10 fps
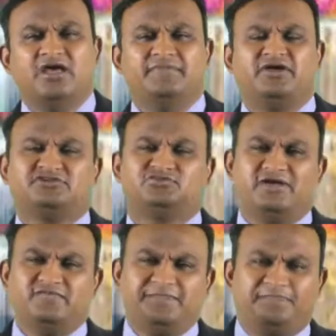Because
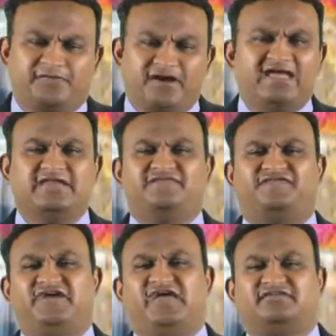when we pray in
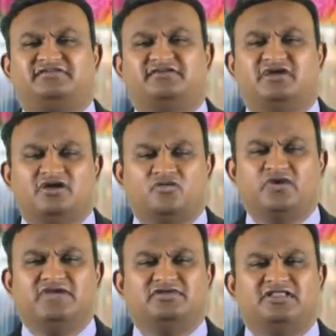faith,
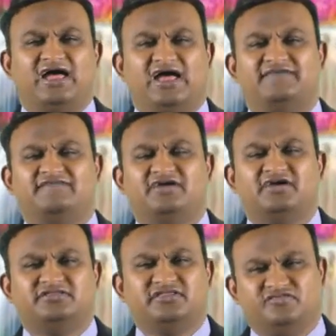we will have
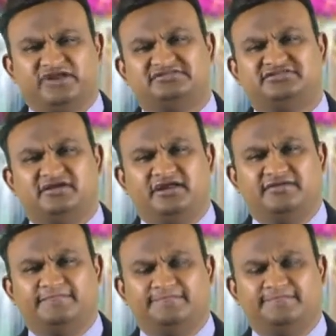the victory.